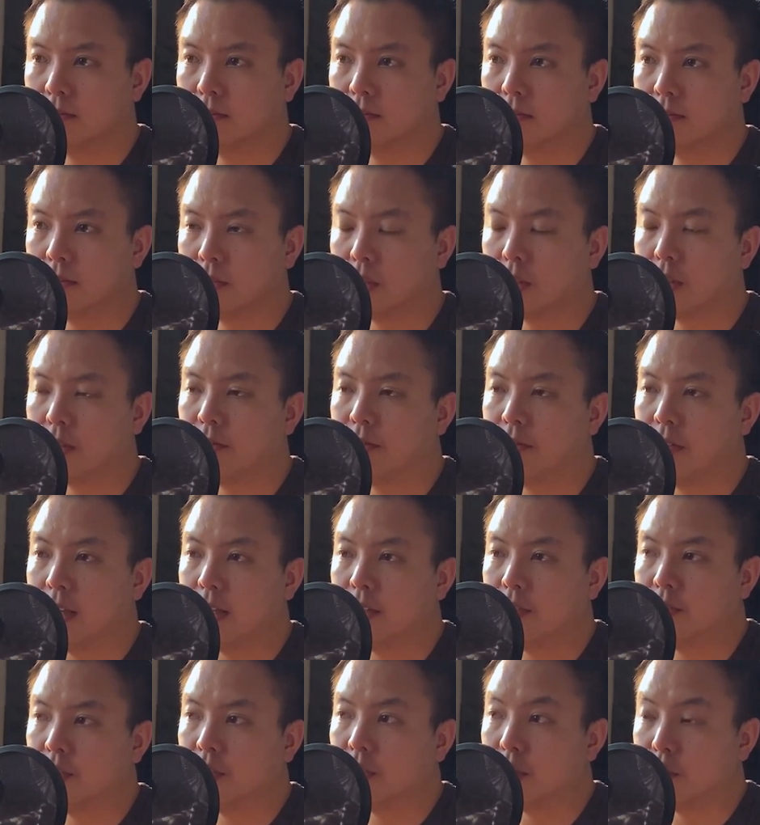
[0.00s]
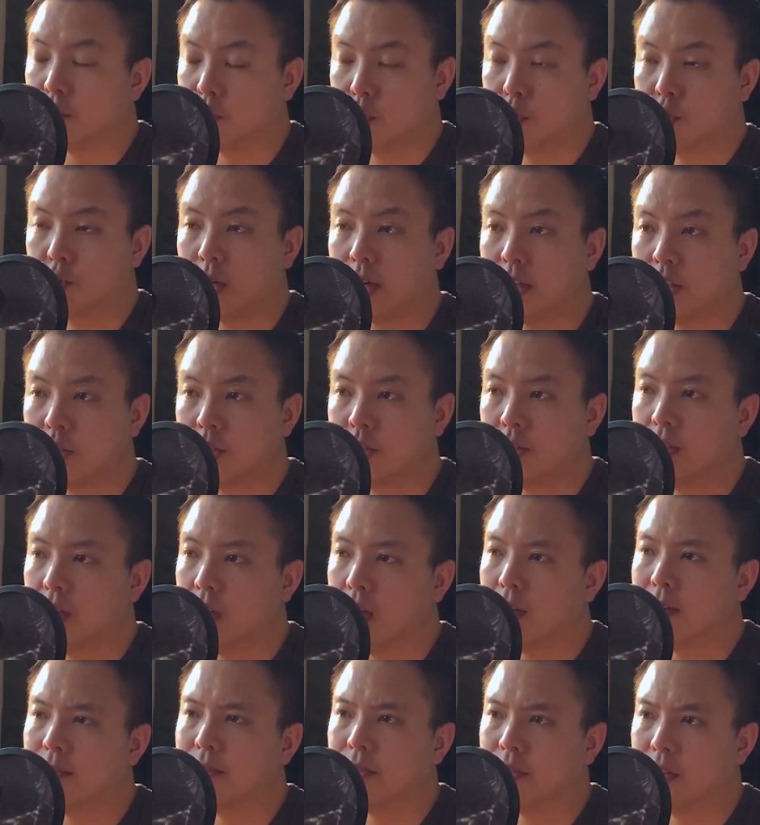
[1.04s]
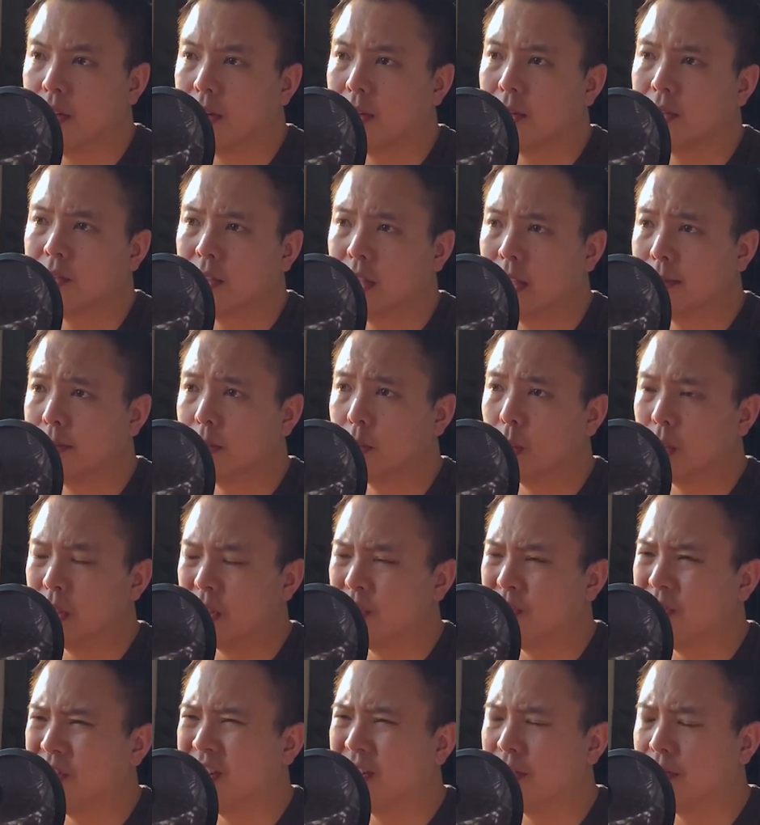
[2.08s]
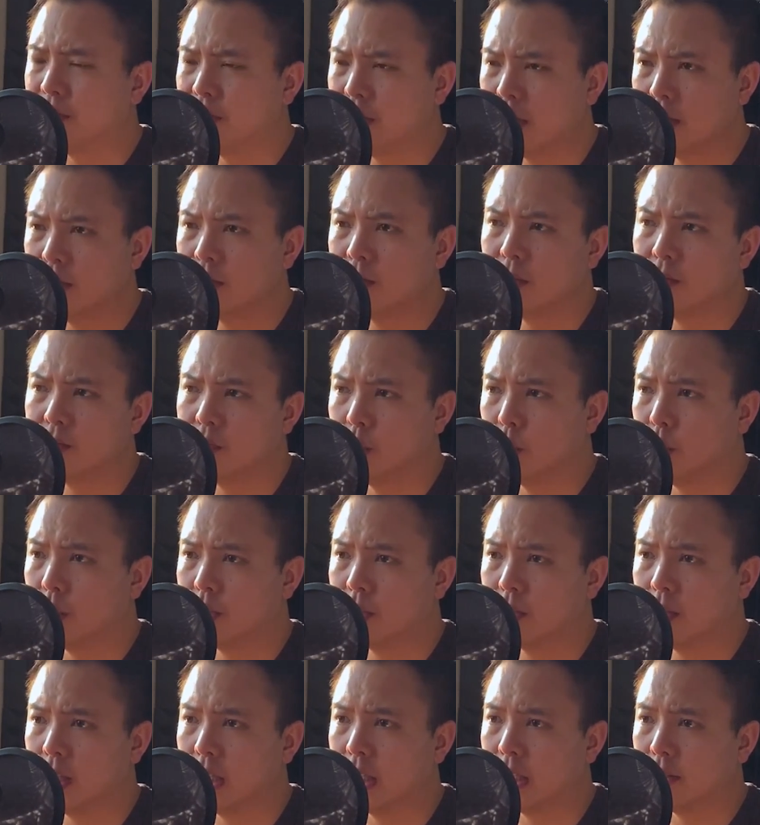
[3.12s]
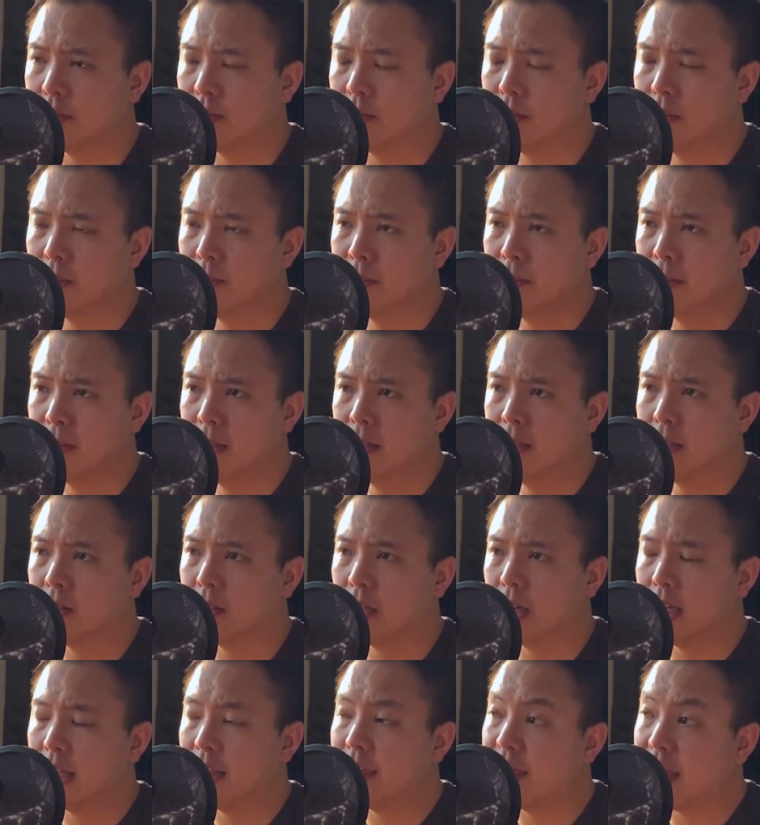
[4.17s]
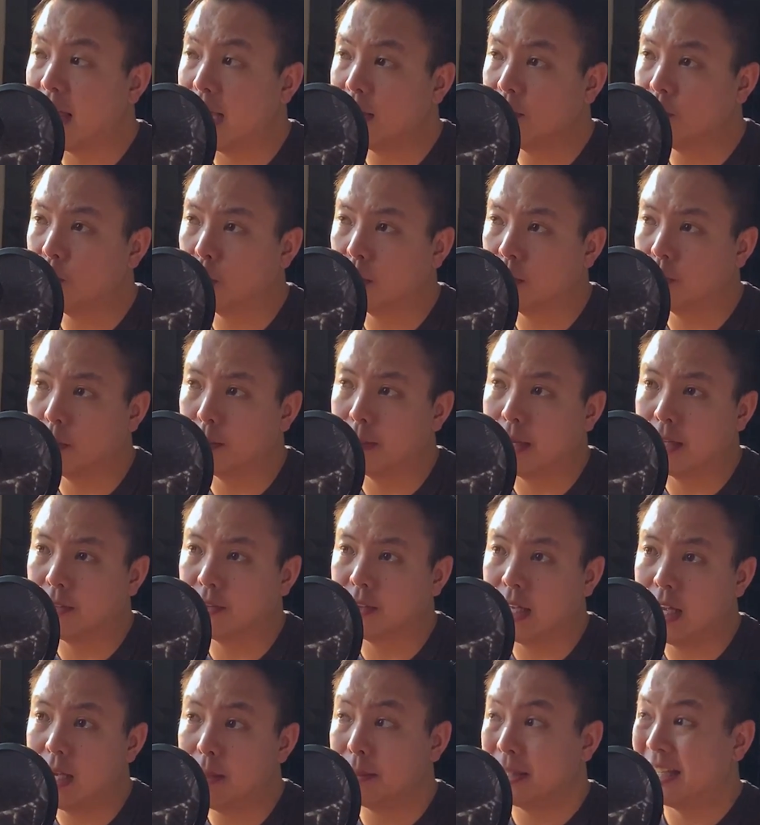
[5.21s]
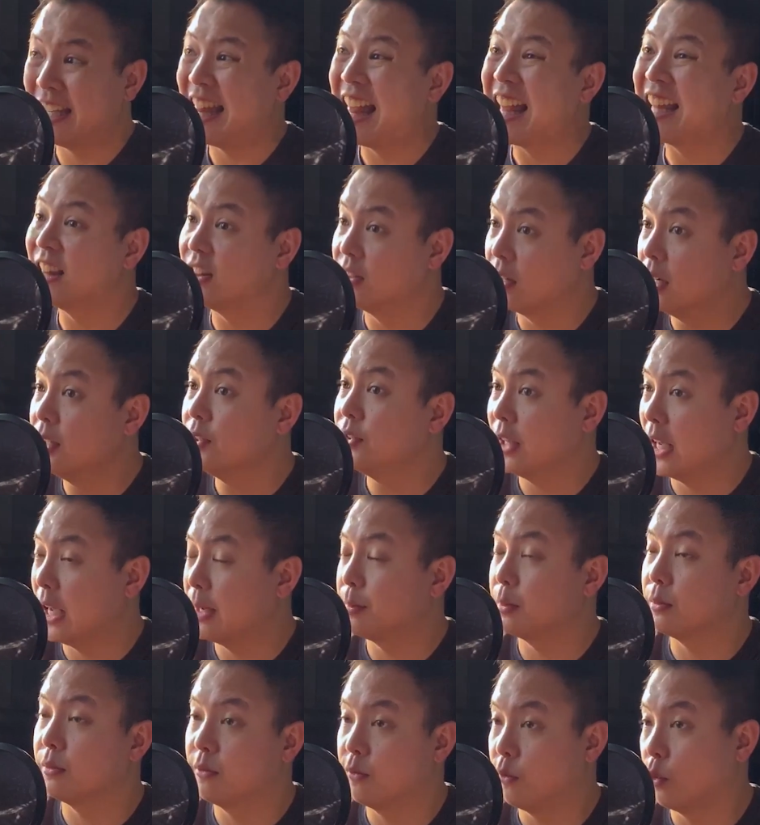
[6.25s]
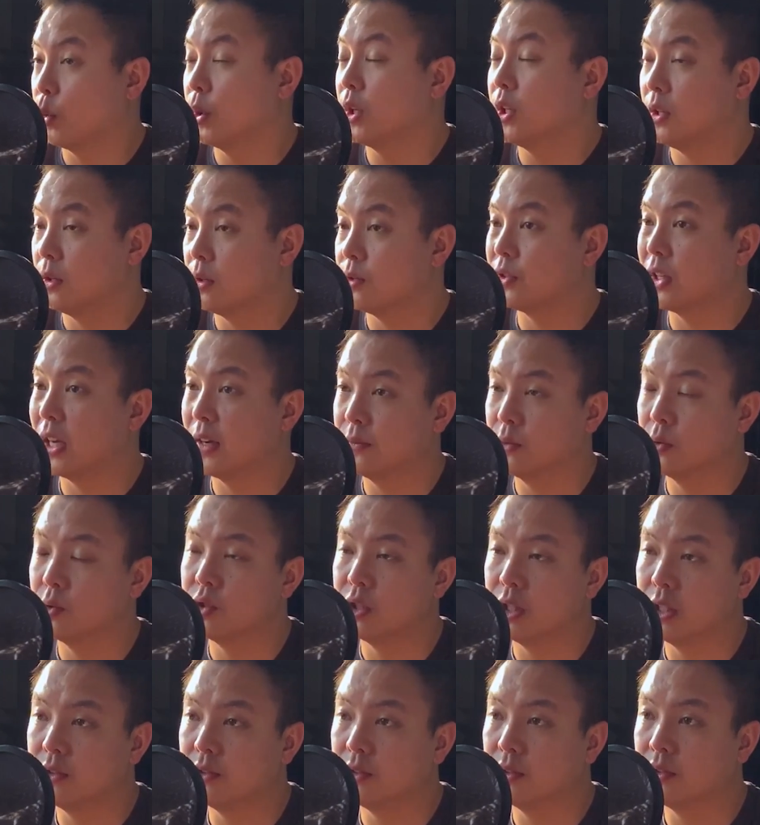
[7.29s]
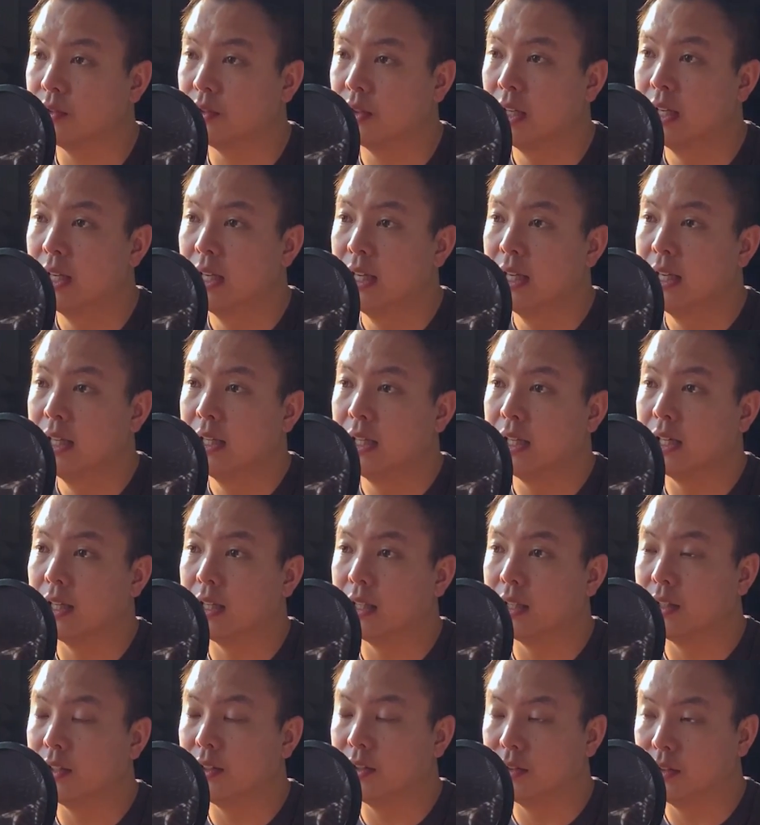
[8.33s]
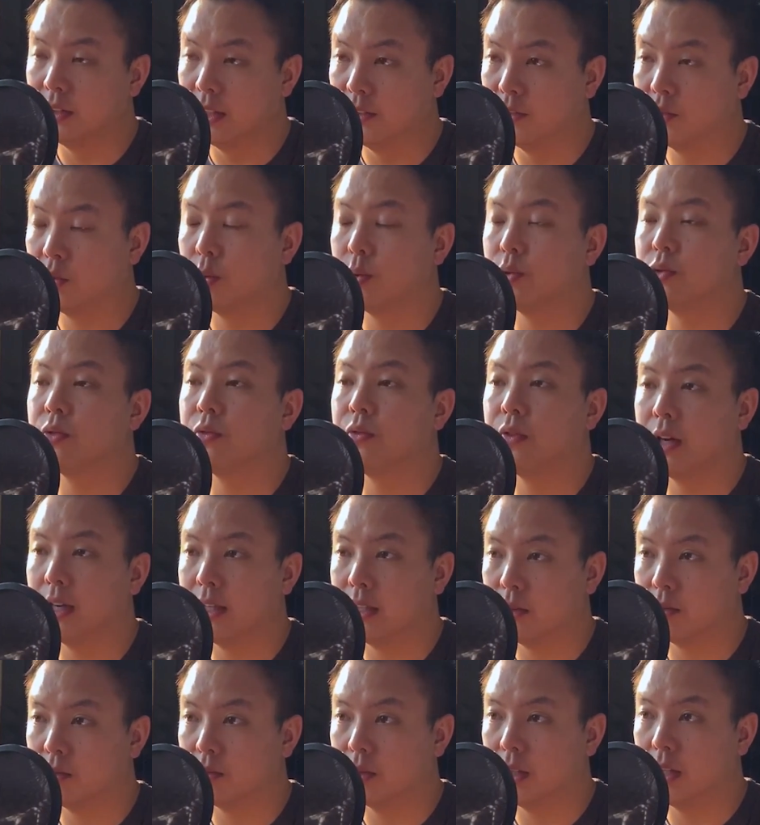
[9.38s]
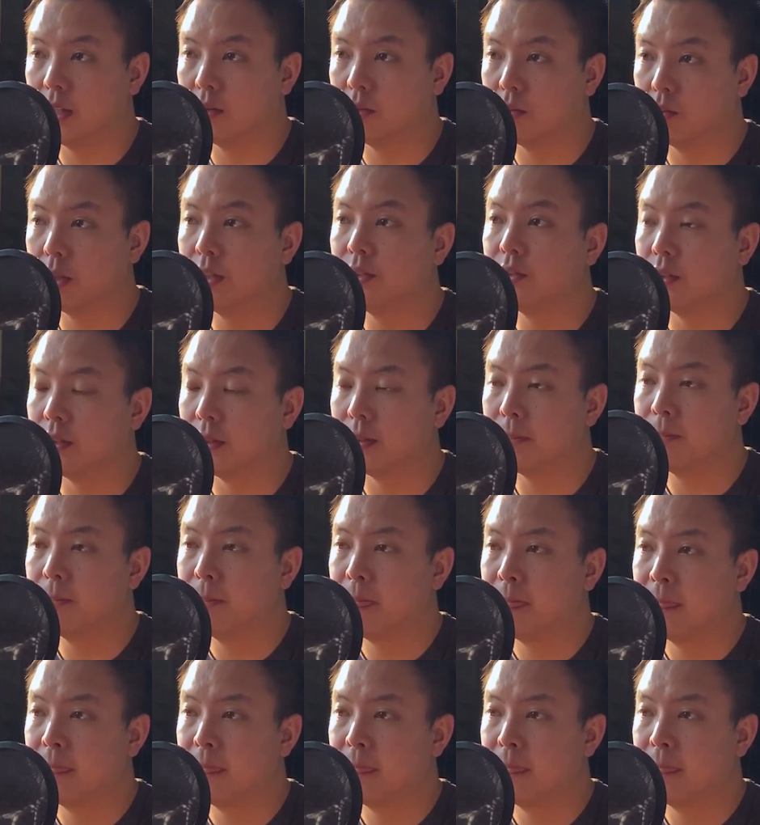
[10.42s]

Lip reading: They're going to face the destruction of their temple, which is the center of Jewish life. Okay, and that's what's about to happen. And that does happen 40 years after Jesus is crucified and risen.